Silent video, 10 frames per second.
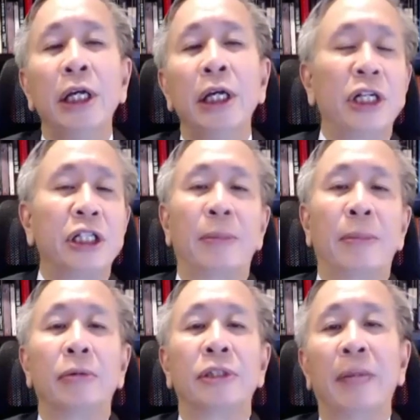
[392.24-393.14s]
It's not
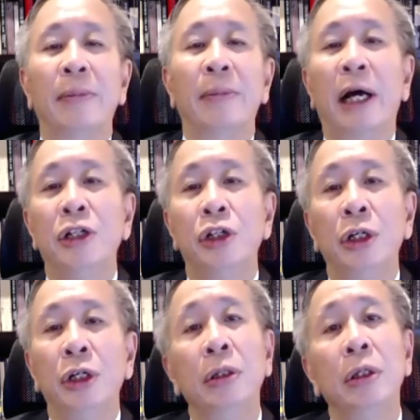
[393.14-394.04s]
just about cyber
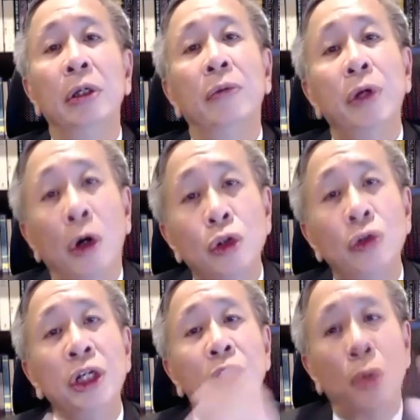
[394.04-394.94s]
hygiene. We
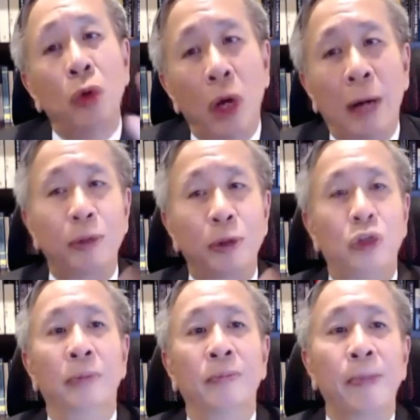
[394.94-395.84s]
also need to go
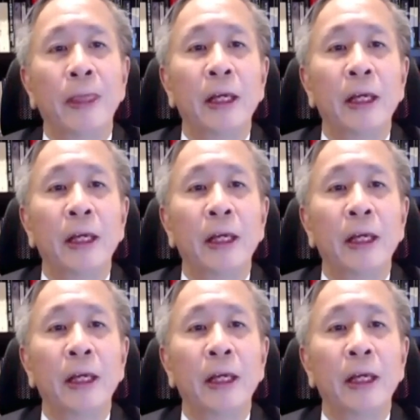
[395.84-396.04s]
upstream.